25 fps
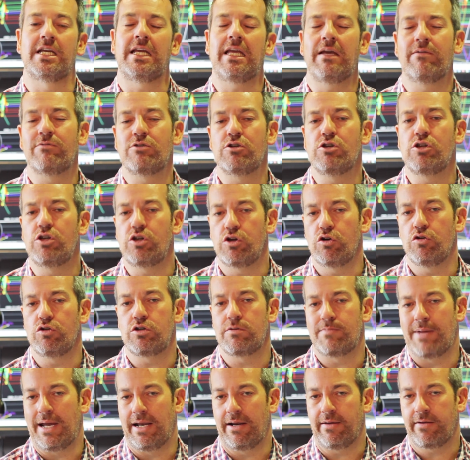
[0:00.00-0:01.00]
It gives you a
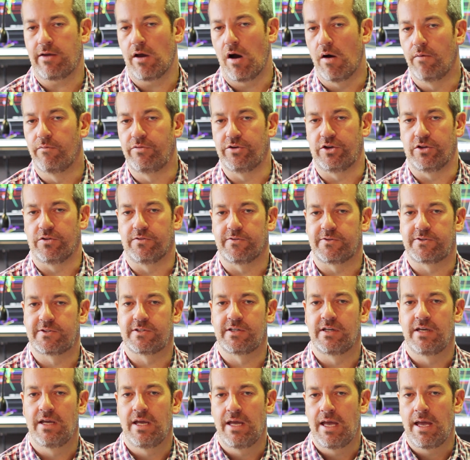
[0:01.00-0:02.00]
huge amount of
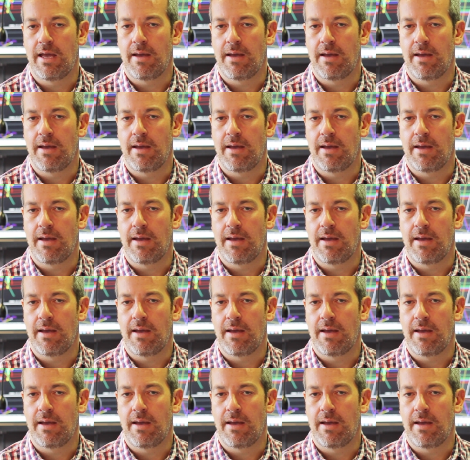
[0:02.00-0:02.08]
confidence,